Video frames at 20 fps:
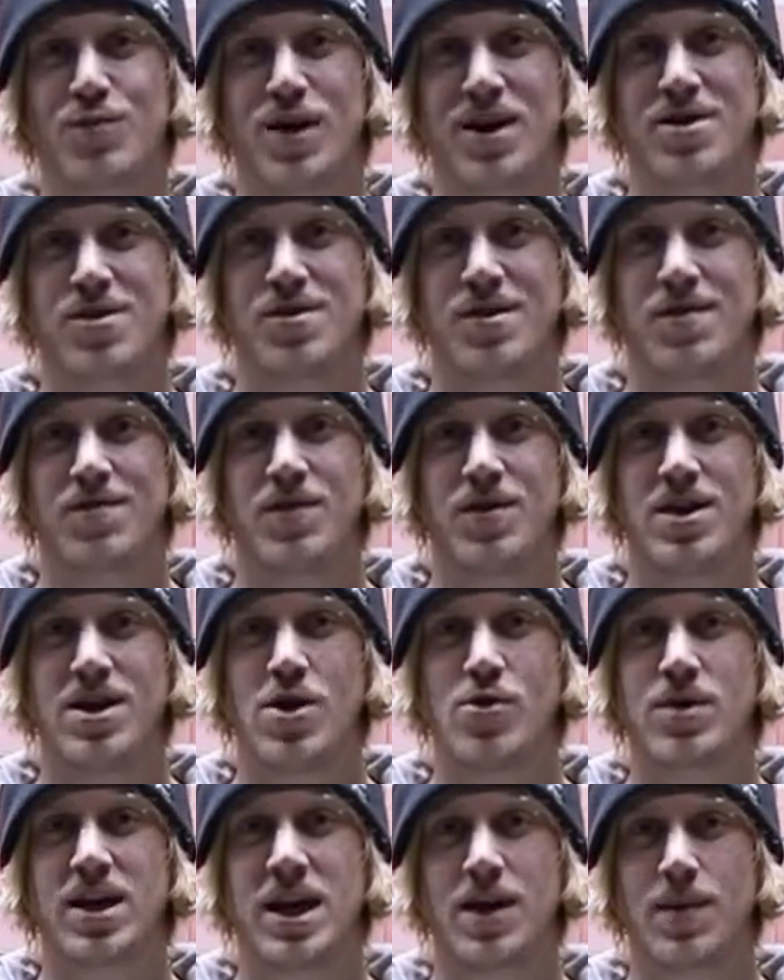watching this
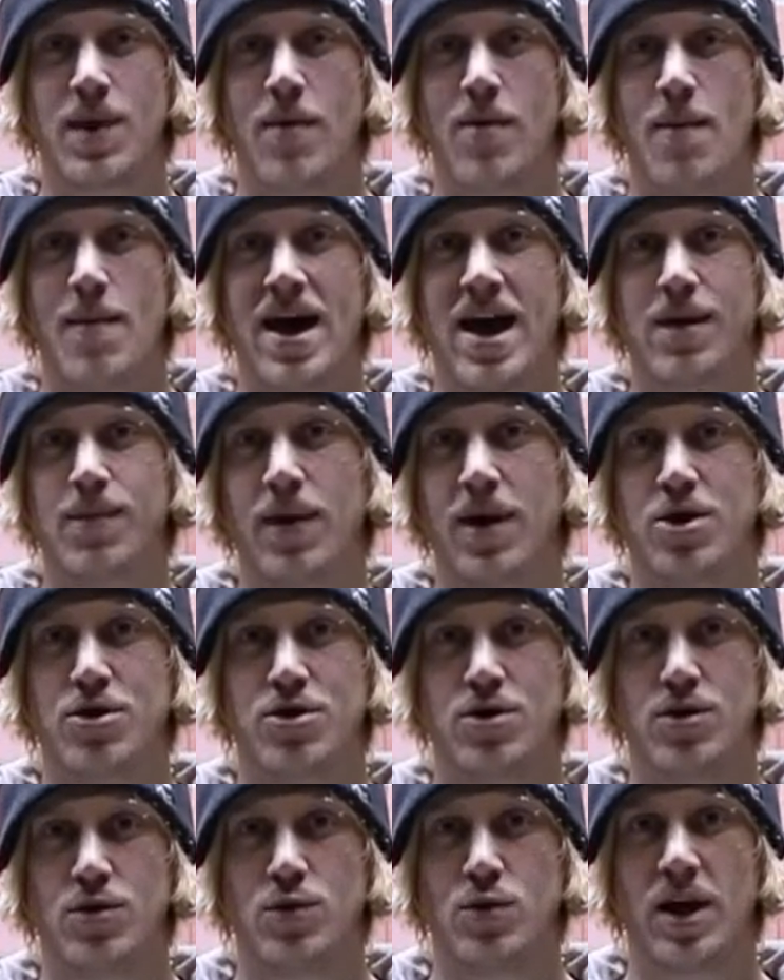video. Keep coming back. Make
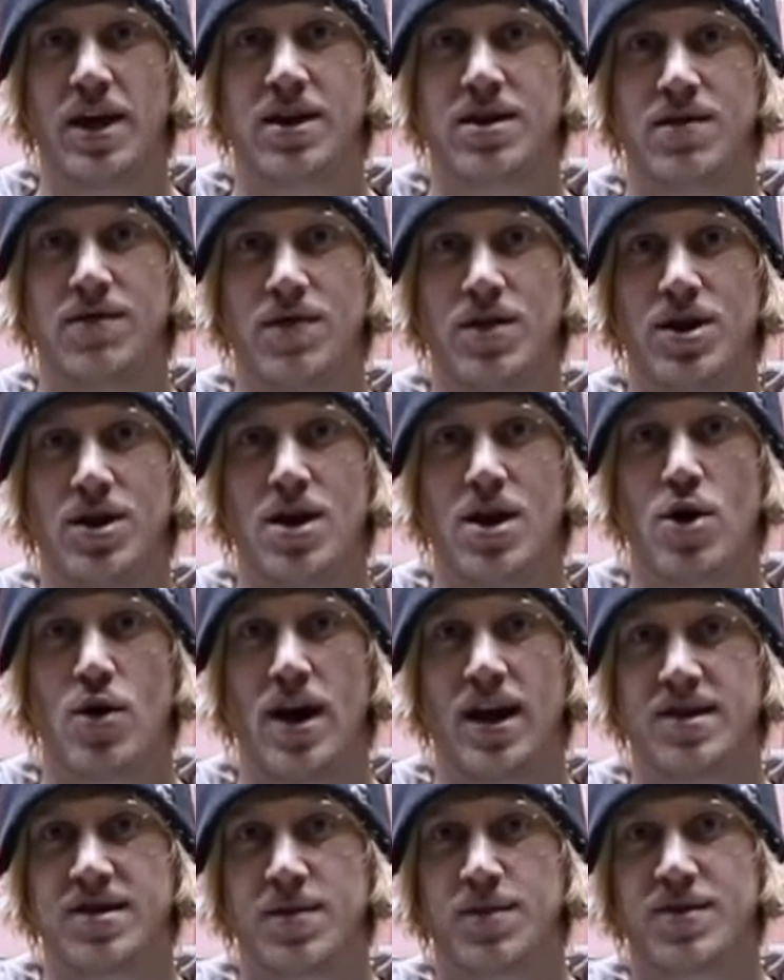sure you like the video
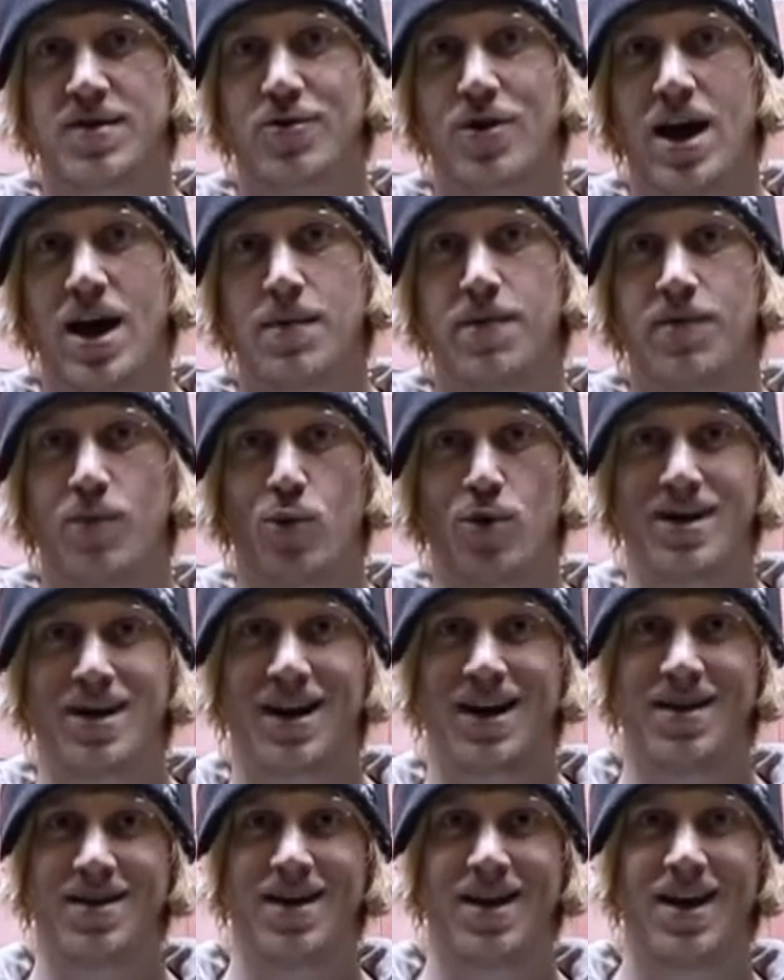and subscribe for more
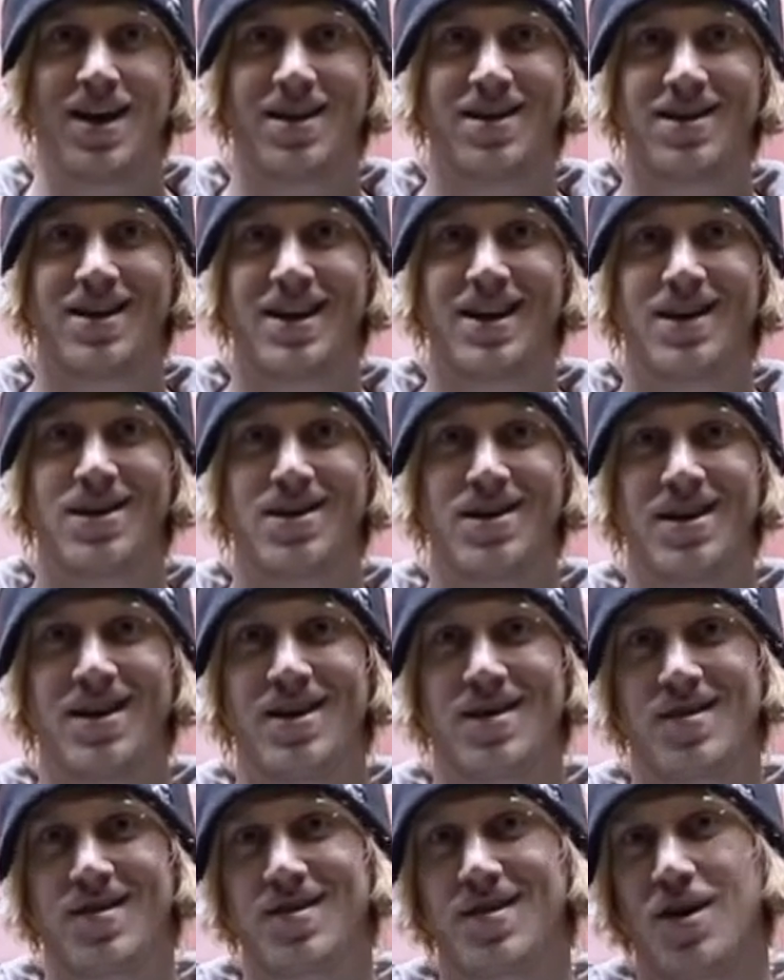content like
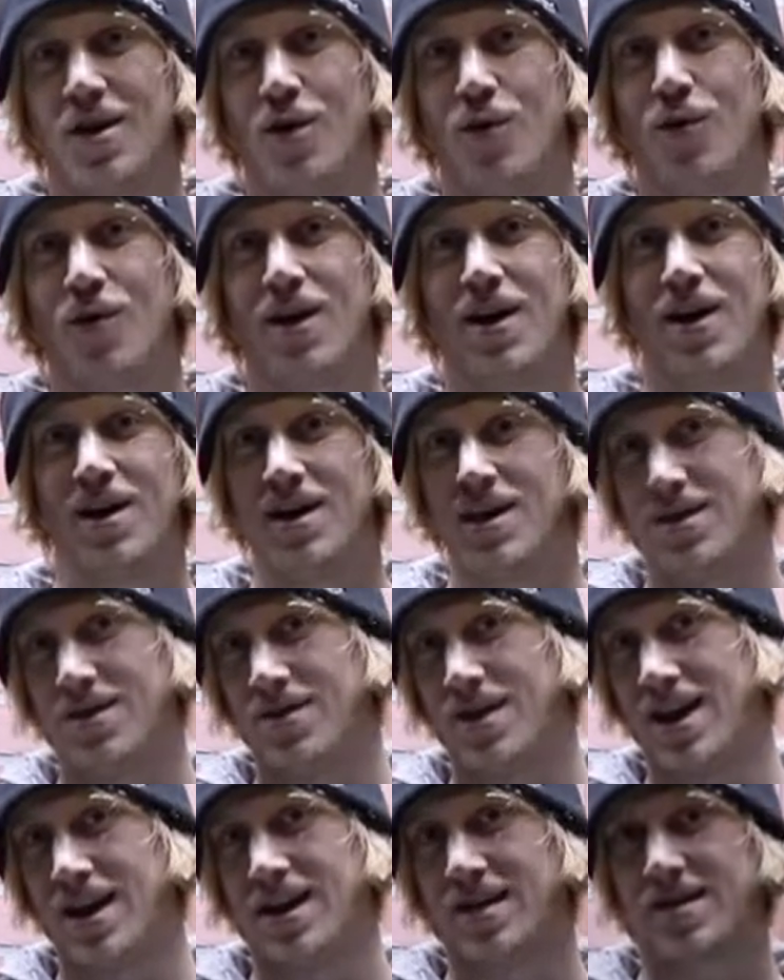this. So
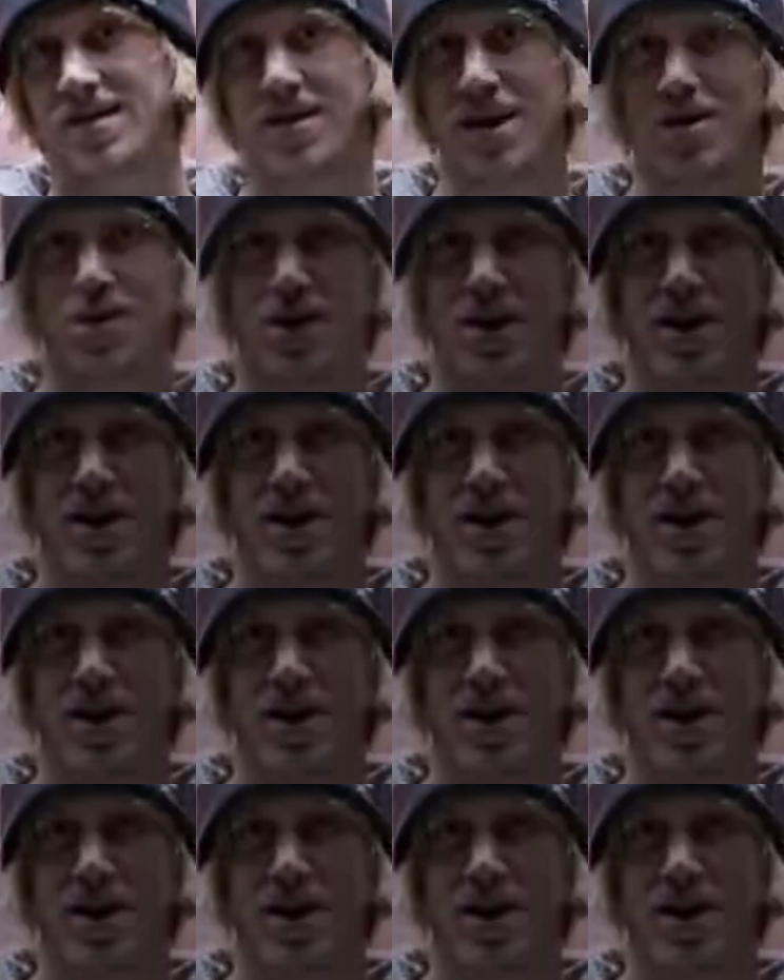thanks. Catch you